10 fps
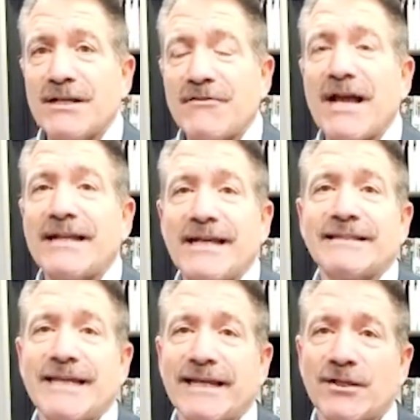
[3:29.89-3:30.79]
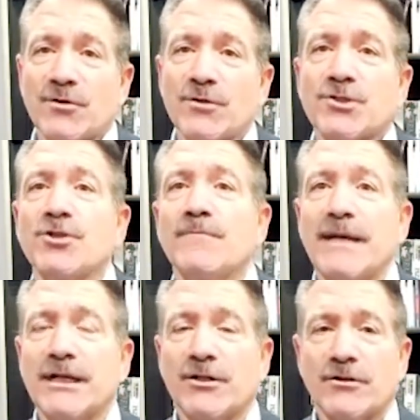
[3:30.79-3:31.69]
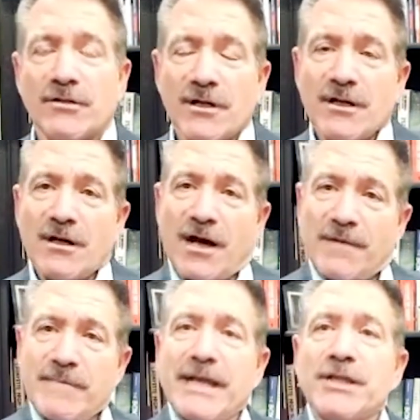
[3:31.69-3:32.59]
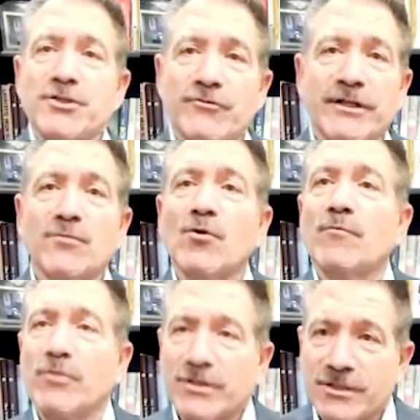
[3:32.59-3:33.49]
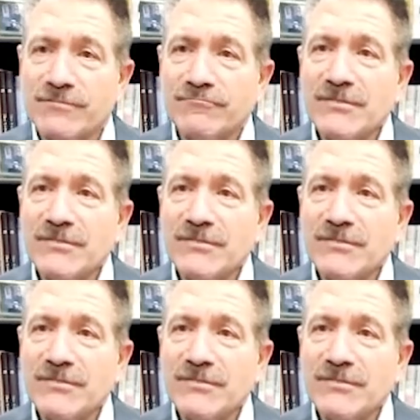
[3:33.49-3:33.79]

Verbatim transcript: that he had taken to a shoemaker on Main Street in Woodbridge.